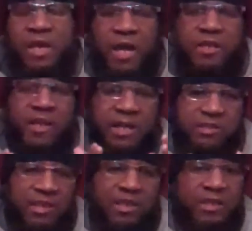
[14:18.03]
And I
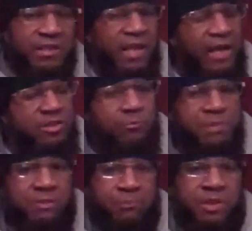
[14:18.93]
did it not to
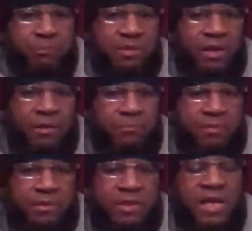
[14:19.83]
beat people up.
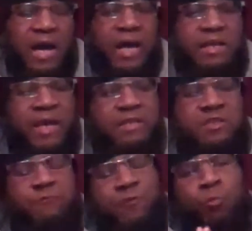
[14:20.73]
I
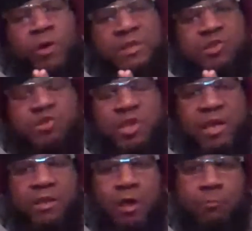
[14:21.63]
liked it for what it
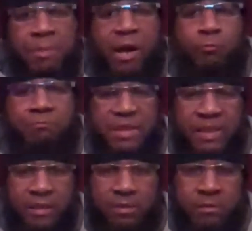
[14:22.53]
said about
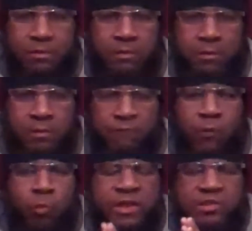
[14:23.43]
me.
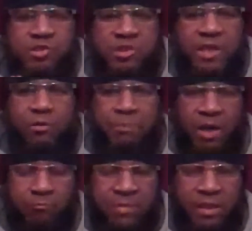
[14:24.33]
For what it said
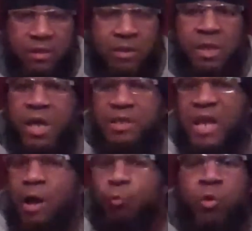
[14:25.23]
about me.
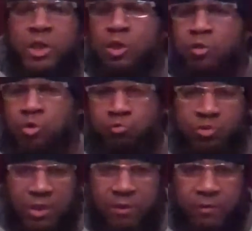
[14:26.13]
Not winning or
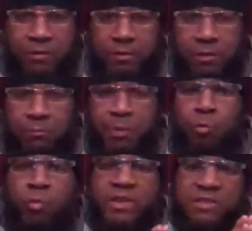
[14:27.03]
losing,
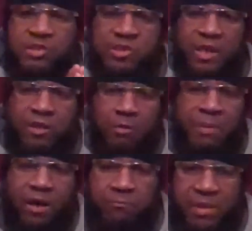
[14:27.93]
but what it said
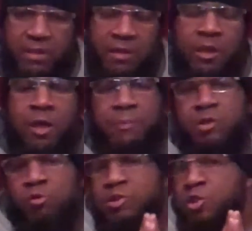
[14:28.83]
about me.
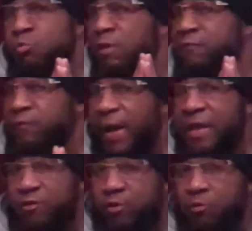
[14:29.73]
Because to a
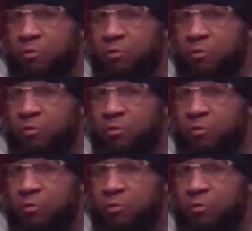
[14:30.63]
fighter,